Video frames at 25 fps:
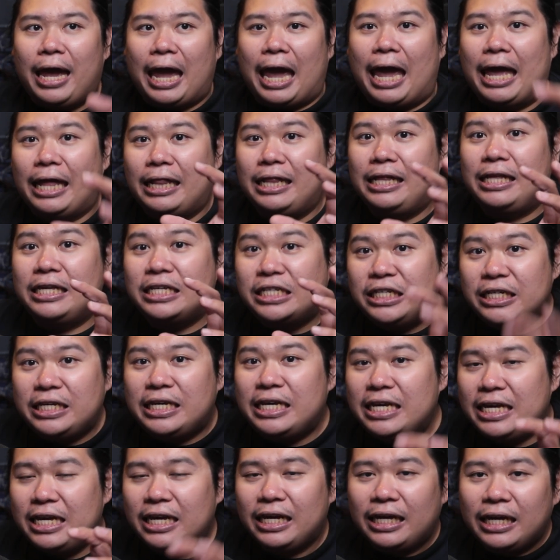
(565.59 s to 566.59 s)
and
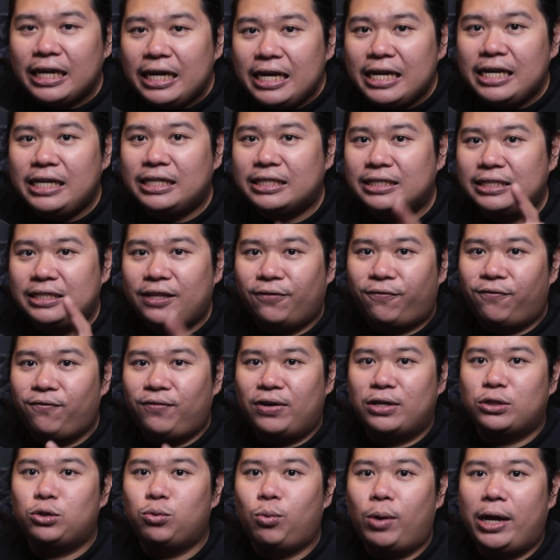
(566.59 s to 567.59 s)
he is the
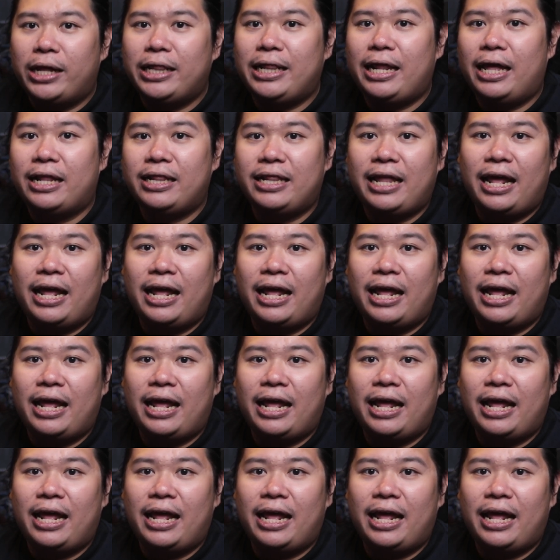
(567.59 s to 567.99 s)
first one